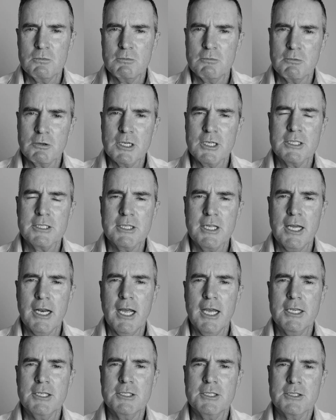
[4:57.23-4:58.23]
real estate
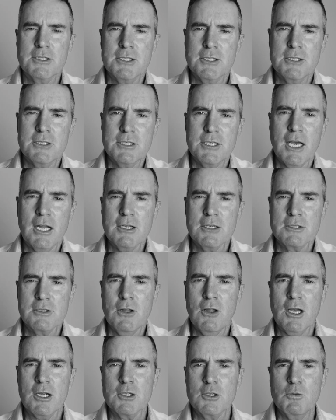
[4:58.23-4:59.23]
agents and sellers
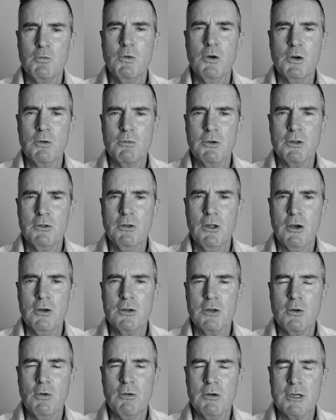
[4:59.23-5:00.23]
like to work with
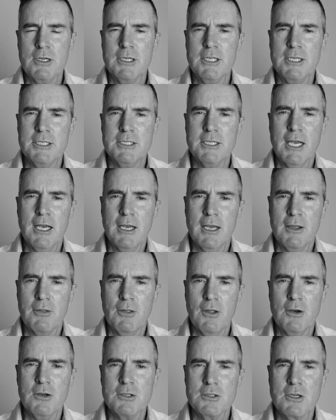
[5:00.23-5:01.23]
known quantities, and
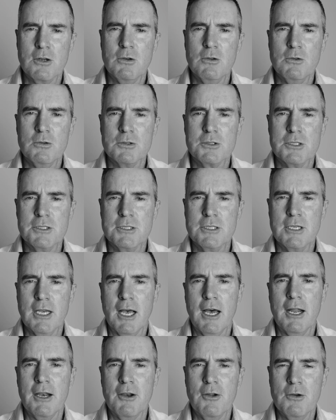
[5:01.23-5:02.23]
those clauses
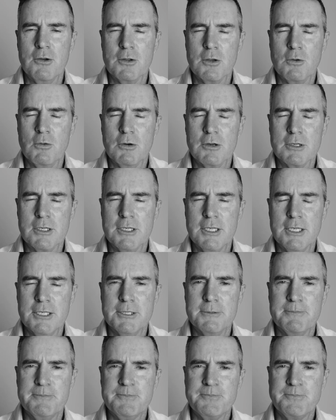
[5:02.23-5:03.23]
are known quantities.